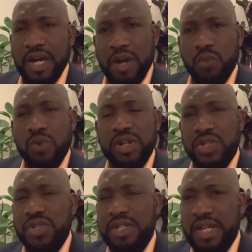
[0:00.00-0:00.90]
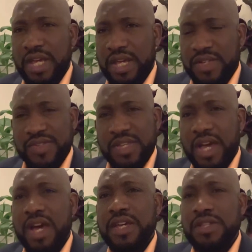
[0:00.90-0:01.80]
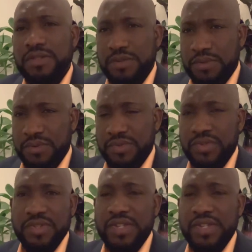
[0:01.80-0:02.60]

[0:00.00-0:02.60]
I watched a Sky News.